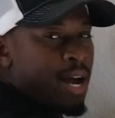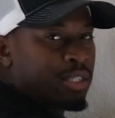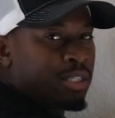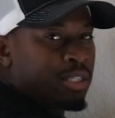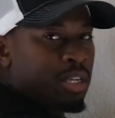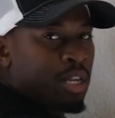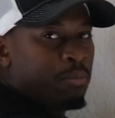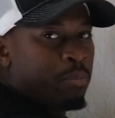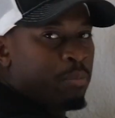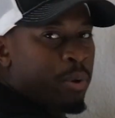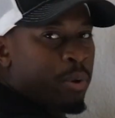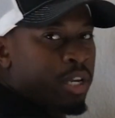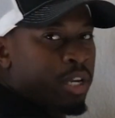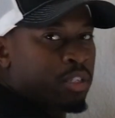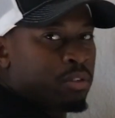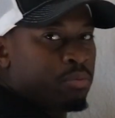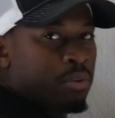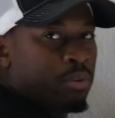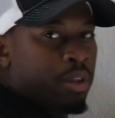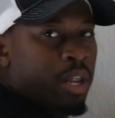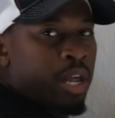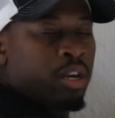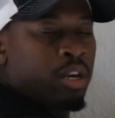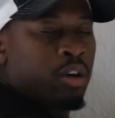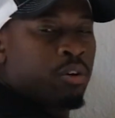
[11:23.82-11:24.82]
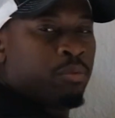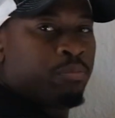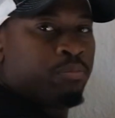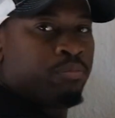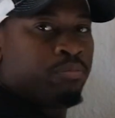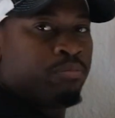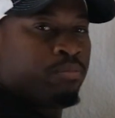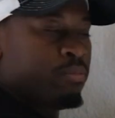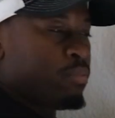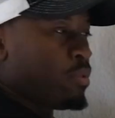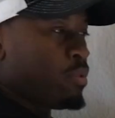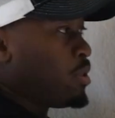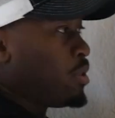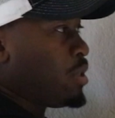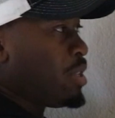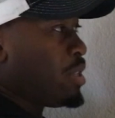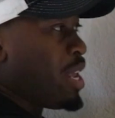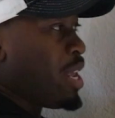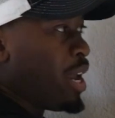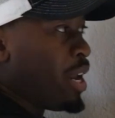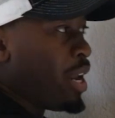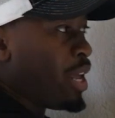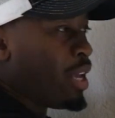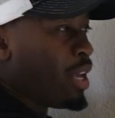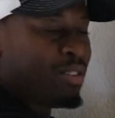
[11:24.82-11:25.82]
asset-based lender
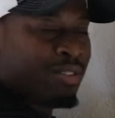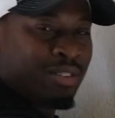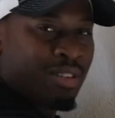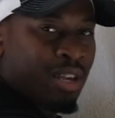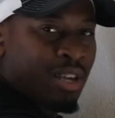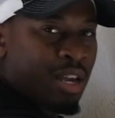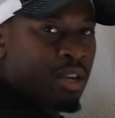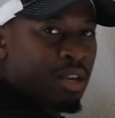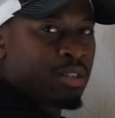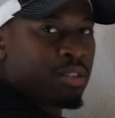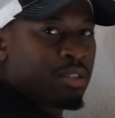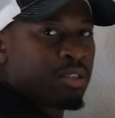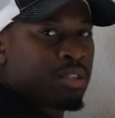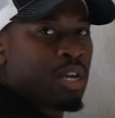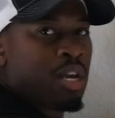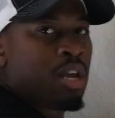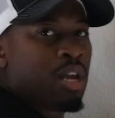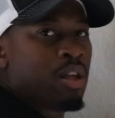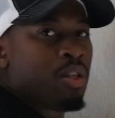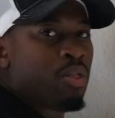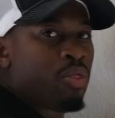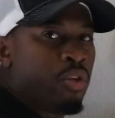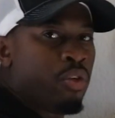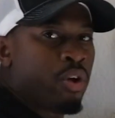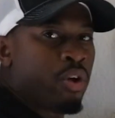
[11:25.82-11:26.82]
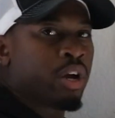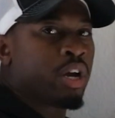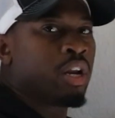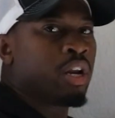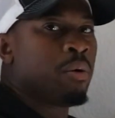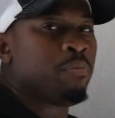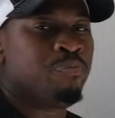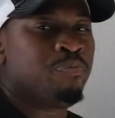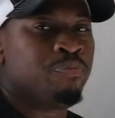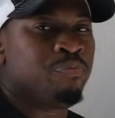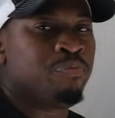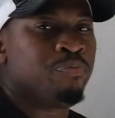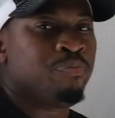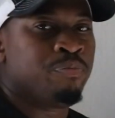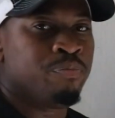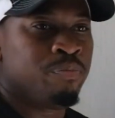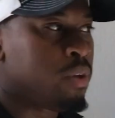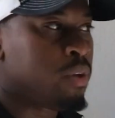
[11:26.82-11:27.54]
that exist, they're going to